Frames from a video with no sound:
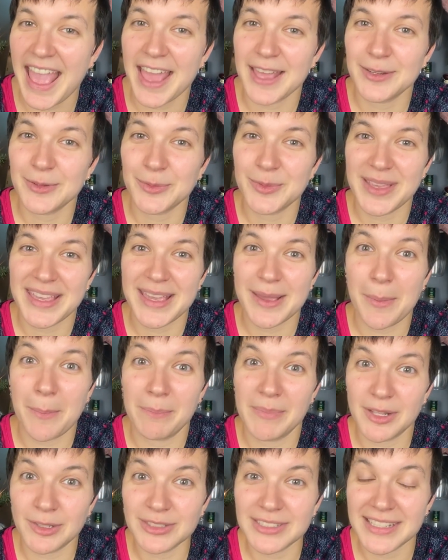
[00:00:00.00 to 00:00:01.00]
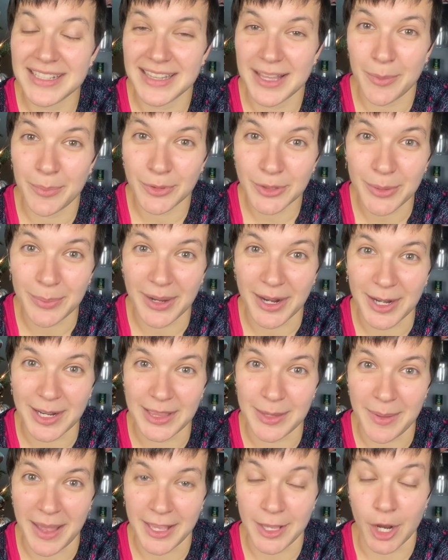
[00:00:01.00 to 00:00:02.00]
and we built pull pool art
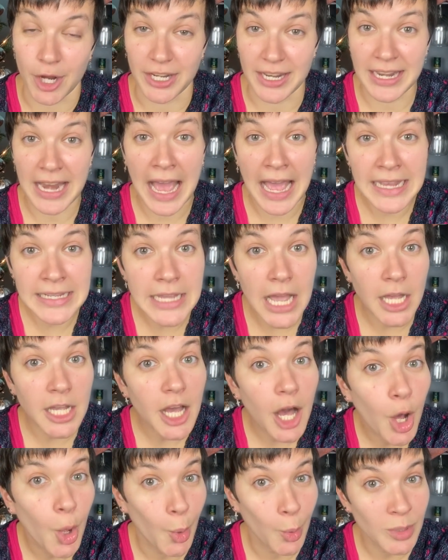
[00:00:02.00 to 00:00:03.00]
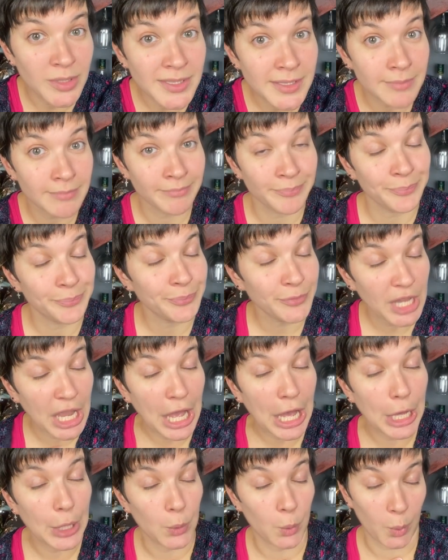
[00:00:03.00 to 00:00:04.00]
in the backyard. And I dug holes
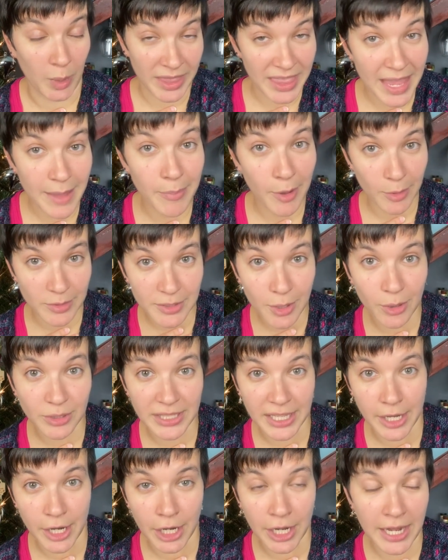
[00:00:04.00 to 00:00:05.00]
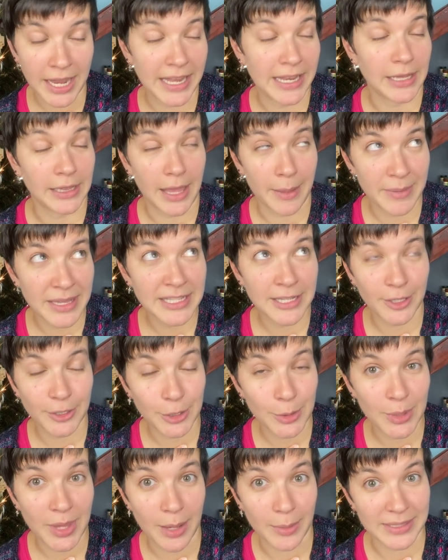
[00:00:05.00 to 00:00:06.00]
with a post hole digger. And let me tell
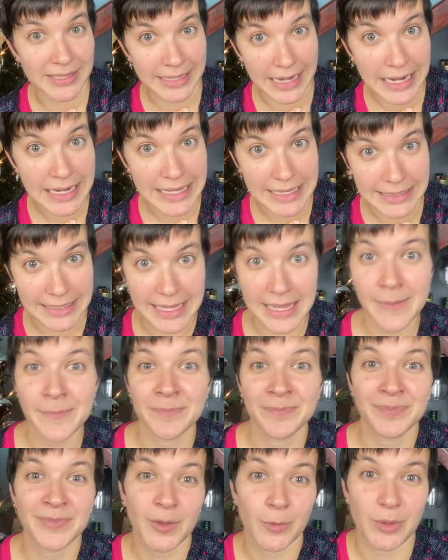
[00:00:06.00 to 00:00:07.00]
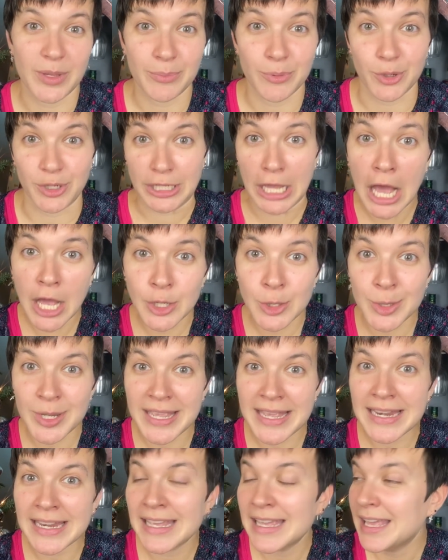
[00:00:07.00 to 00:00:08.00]
you, that was not easy. We poured
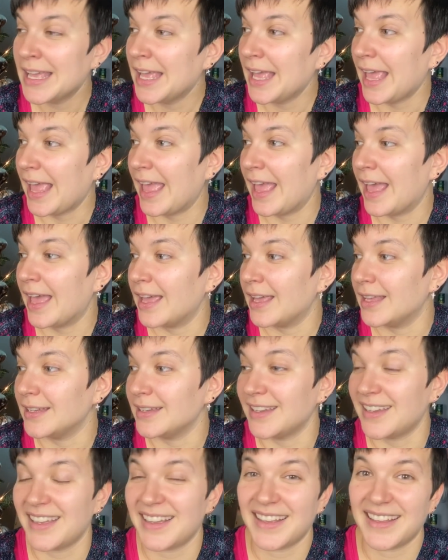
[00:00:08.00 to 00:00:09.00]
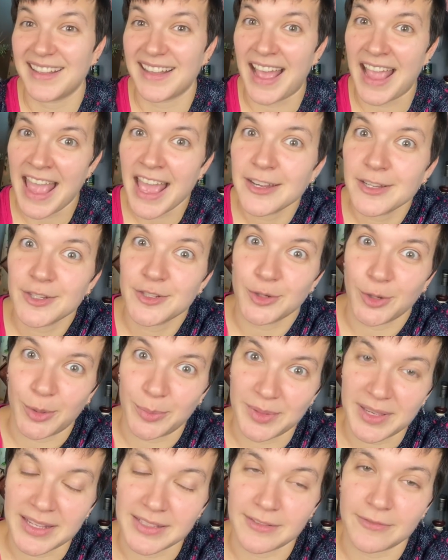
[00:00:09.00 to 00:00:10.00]
concrete and I had to show him
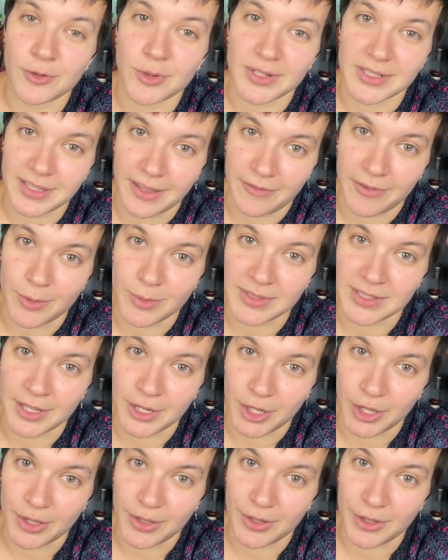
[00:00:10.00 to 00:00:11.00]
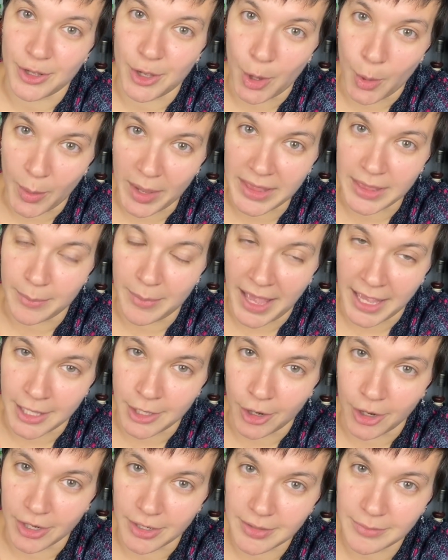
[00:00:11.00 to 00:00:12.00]
because, of course, if he was going to go in the
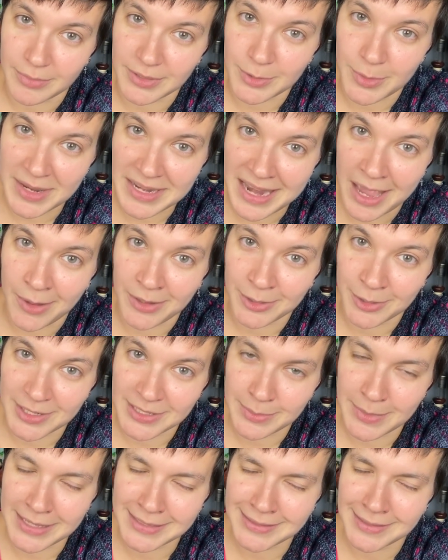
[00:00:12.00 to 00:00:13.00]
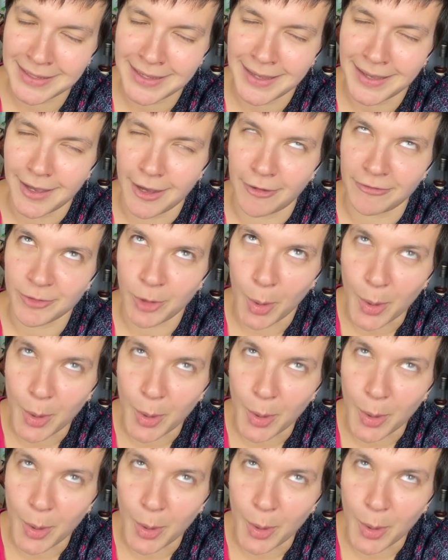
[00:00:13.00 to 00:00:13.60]
backyard between now and Christmas, of